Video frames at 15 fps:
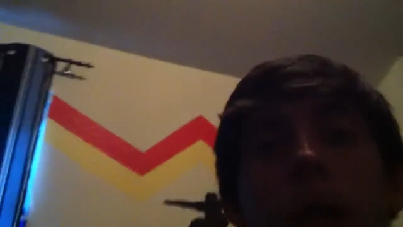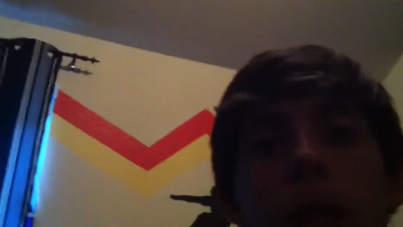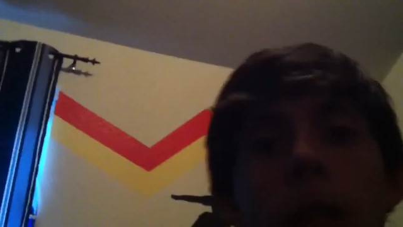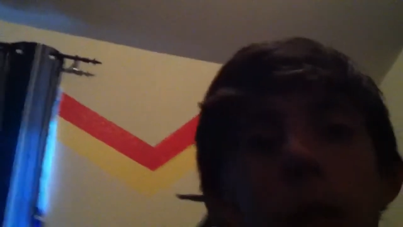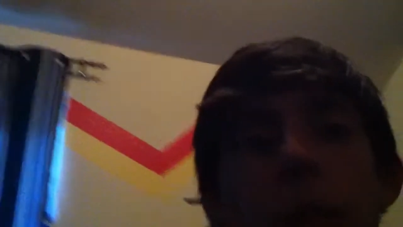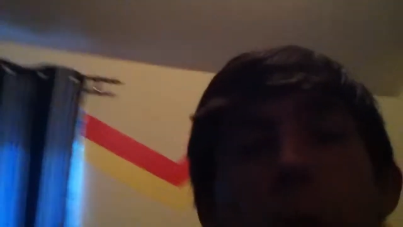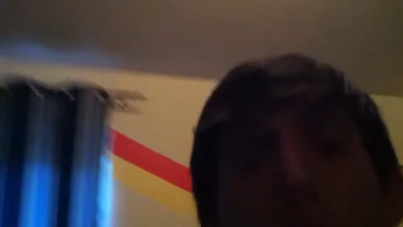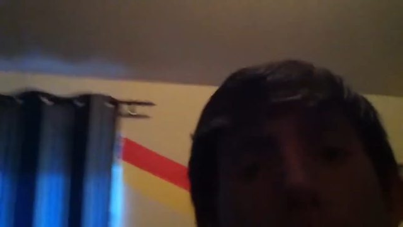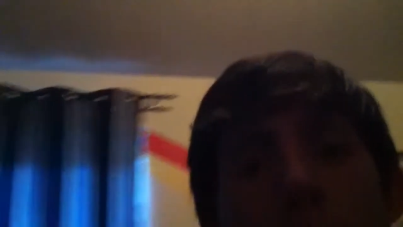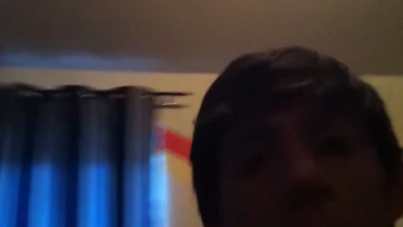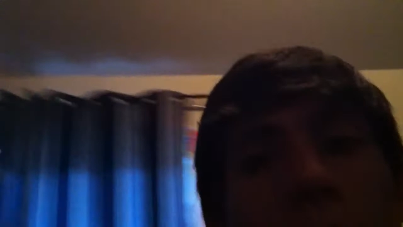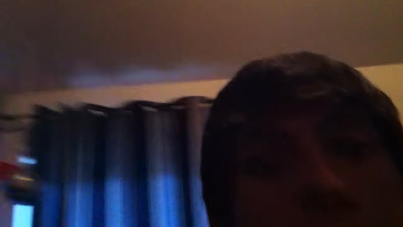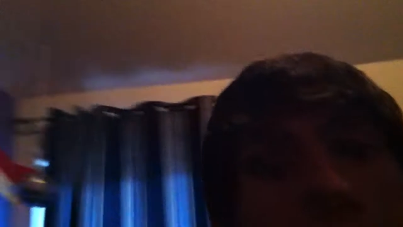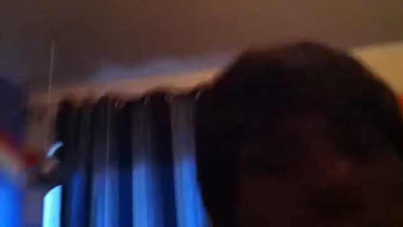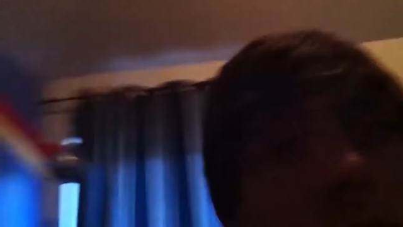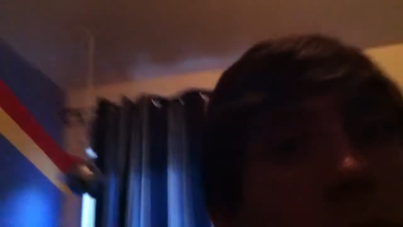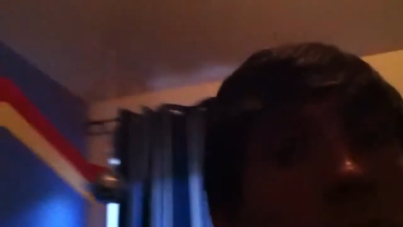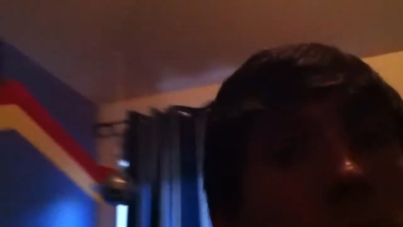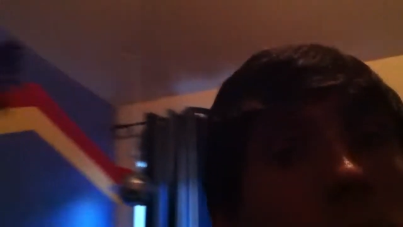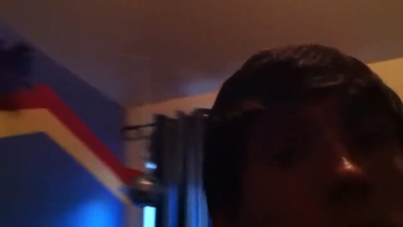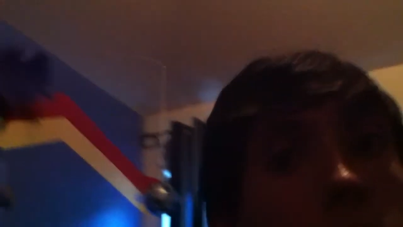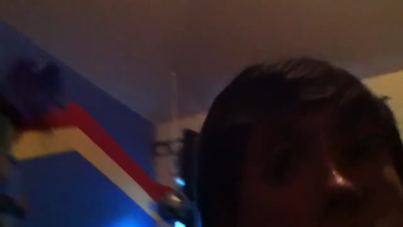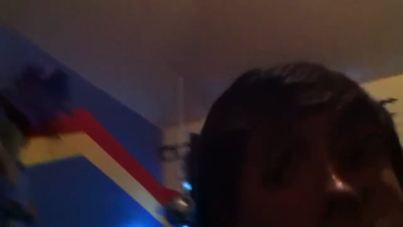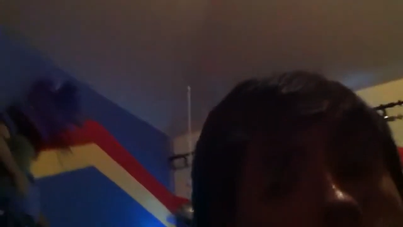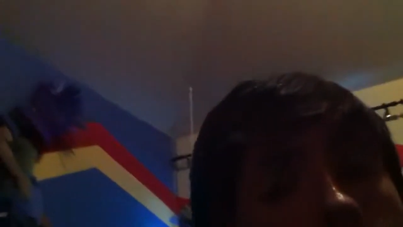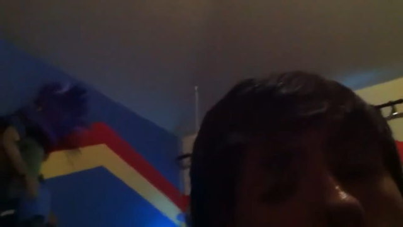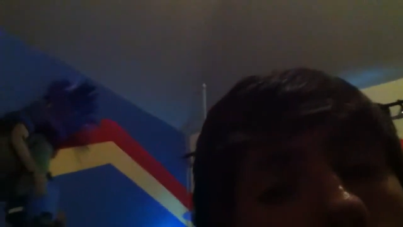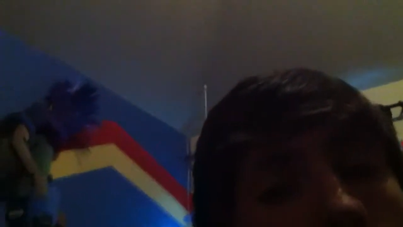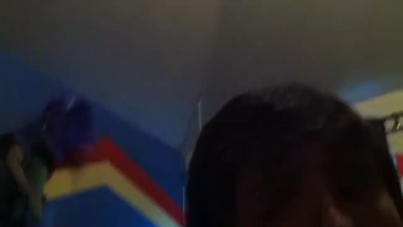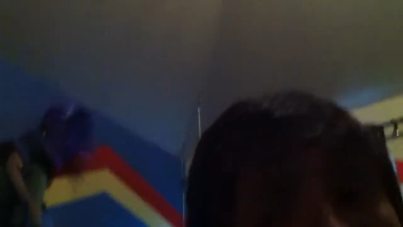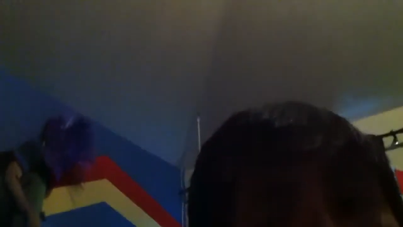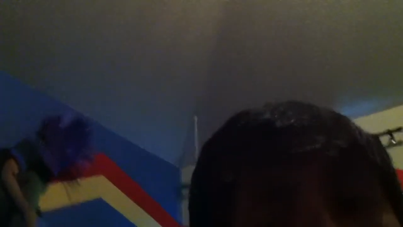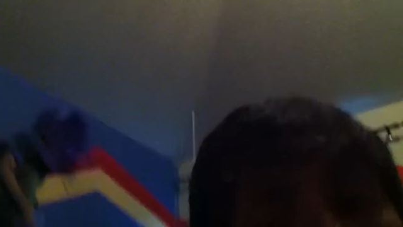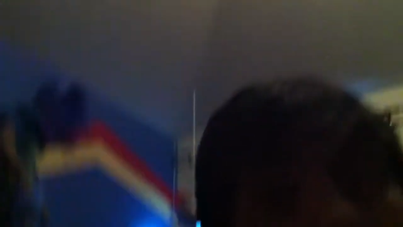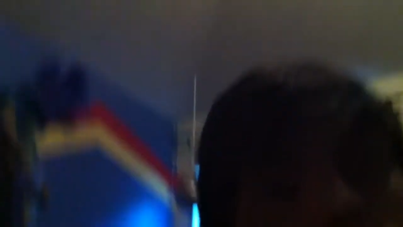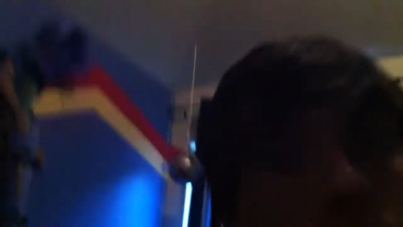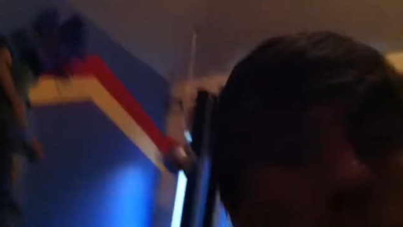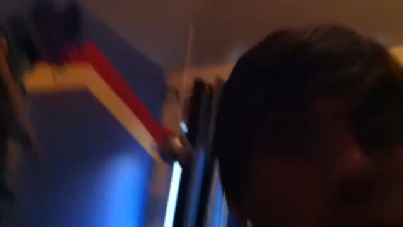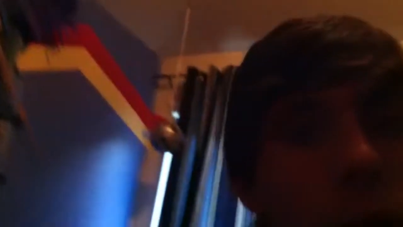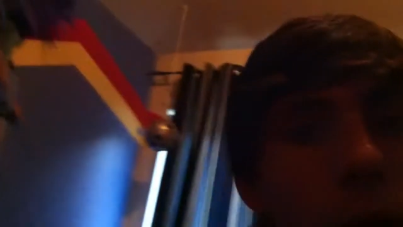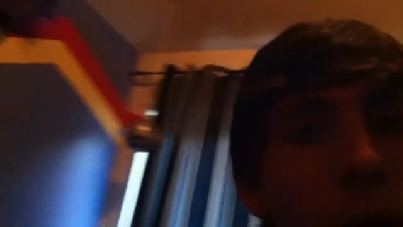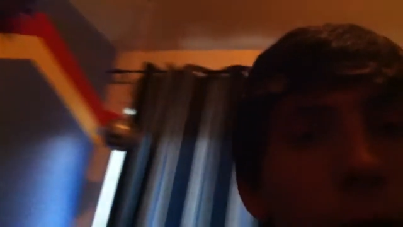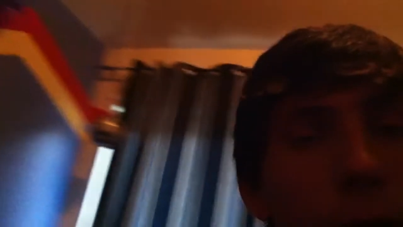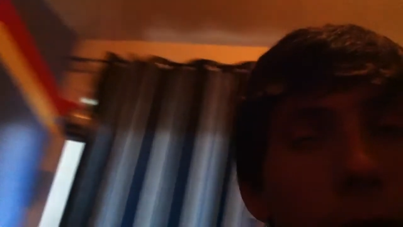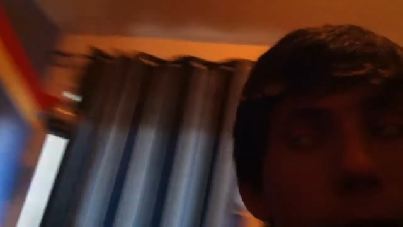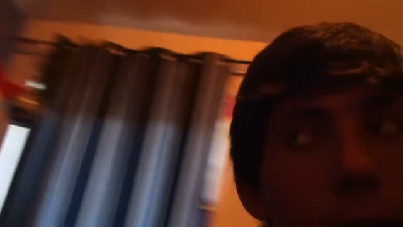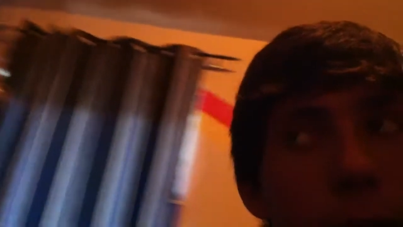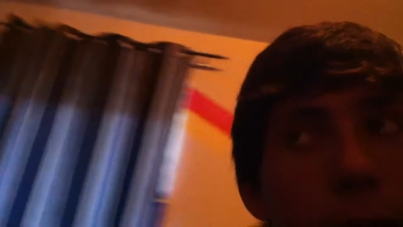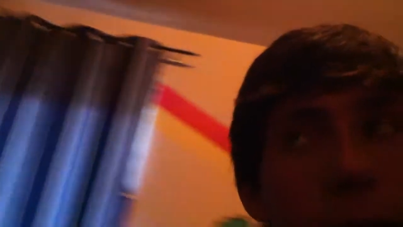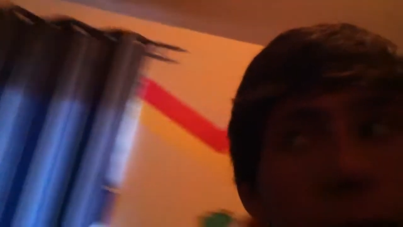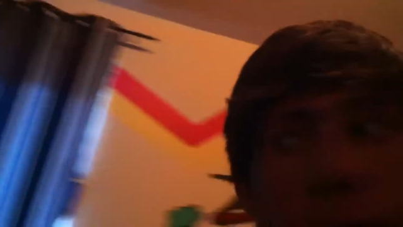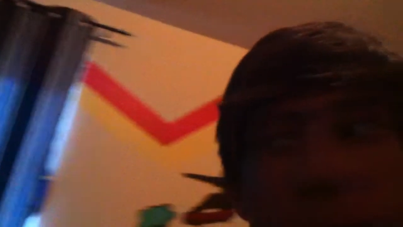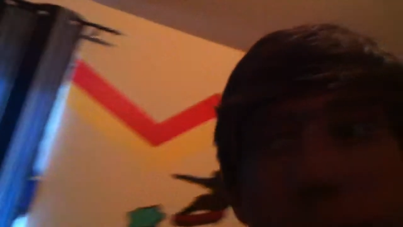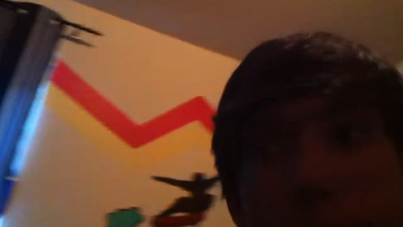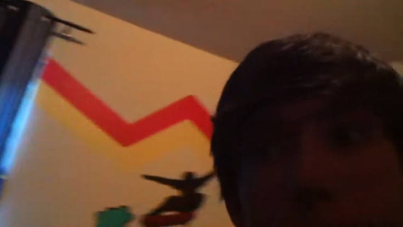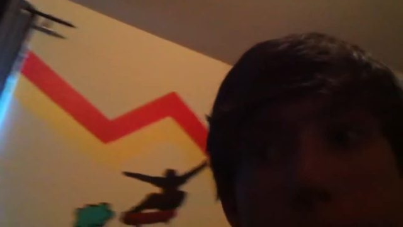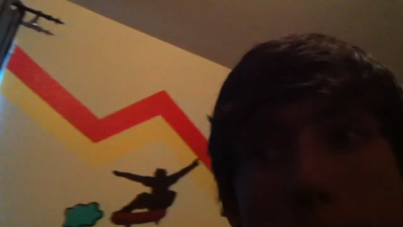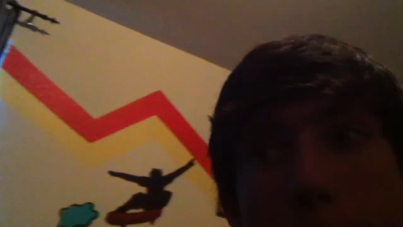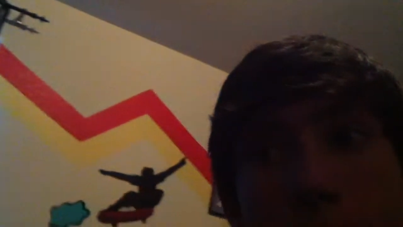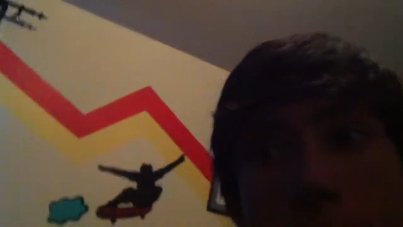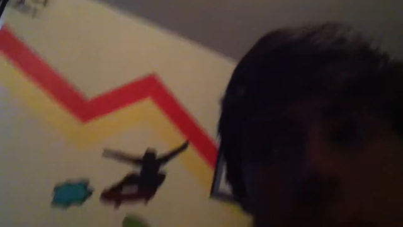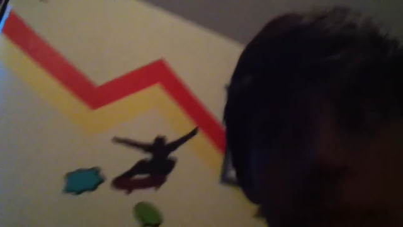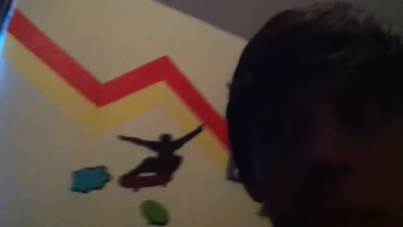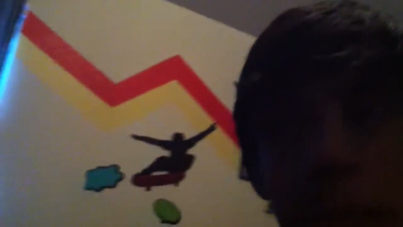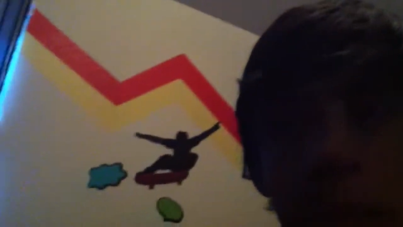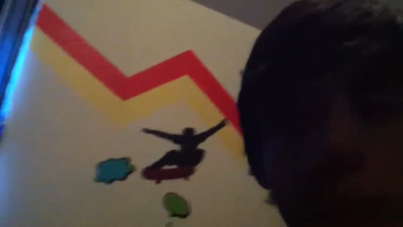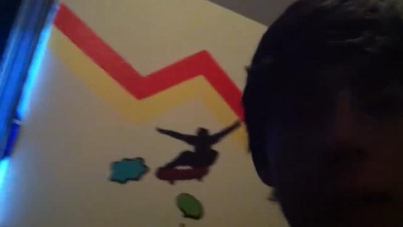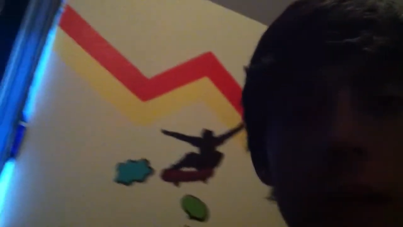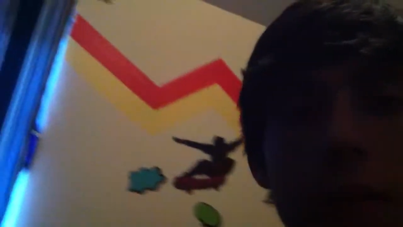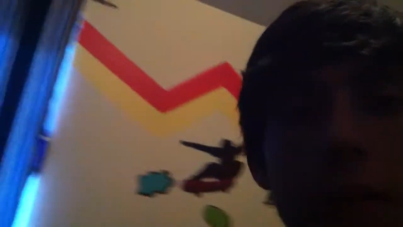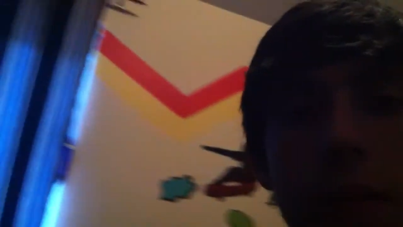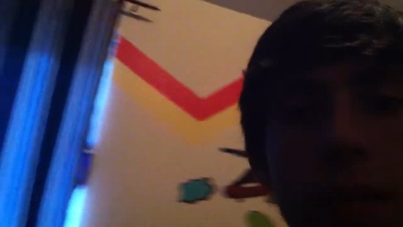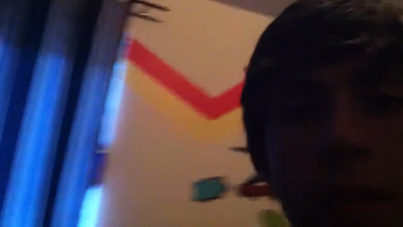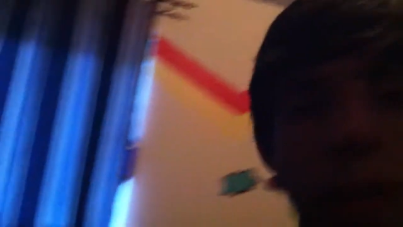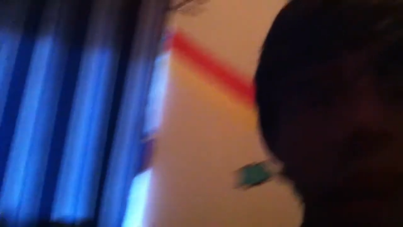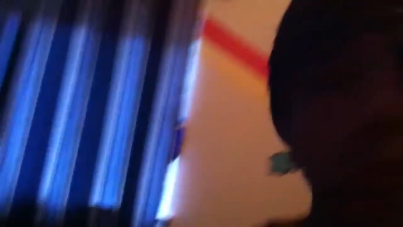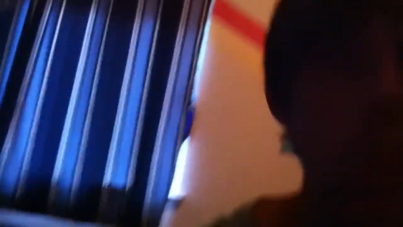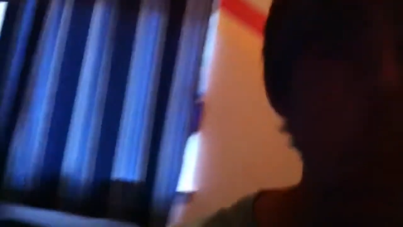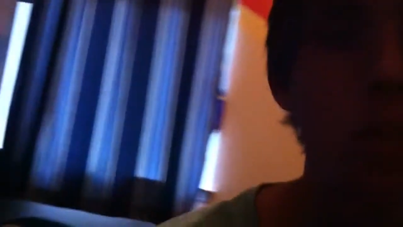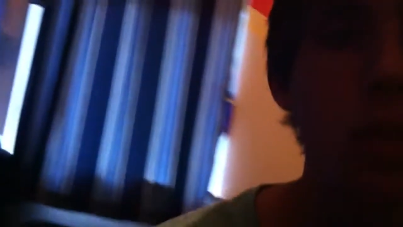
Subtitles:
No face is visible, so there are no lips to read.